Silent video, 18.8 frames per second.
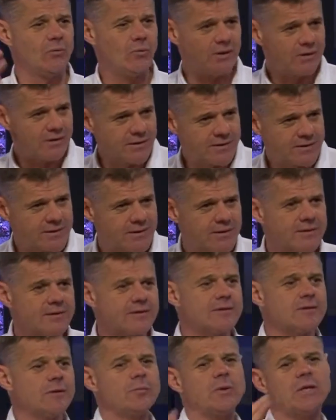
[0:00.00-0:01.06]
What does this
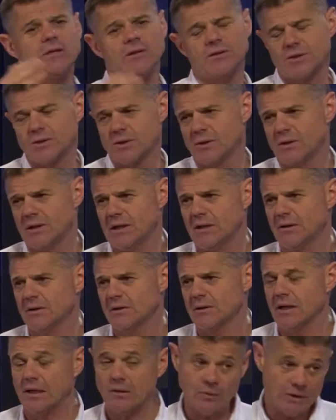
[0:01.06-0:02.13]
typical journey
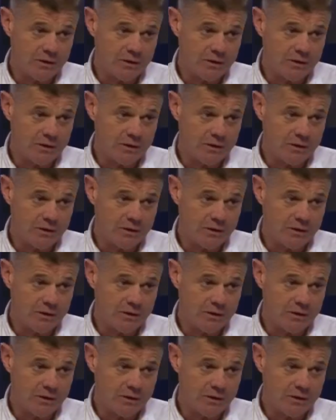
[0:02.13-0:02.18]
look like?